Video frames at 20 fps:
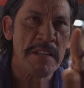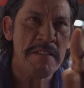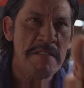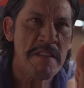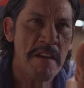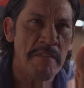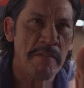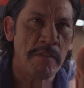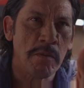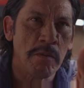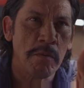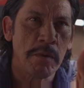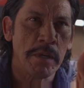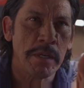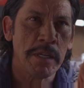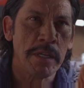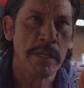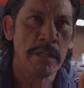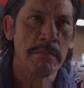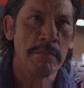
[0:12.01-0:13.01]
I never
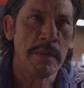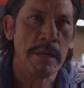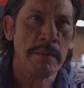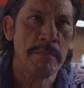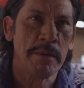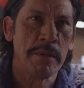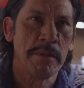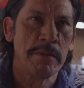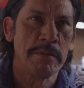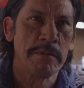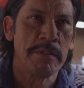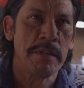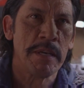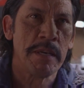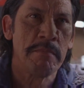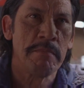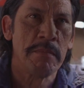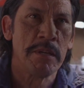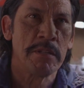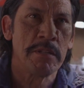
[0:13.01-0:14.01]
want to hear my brother's name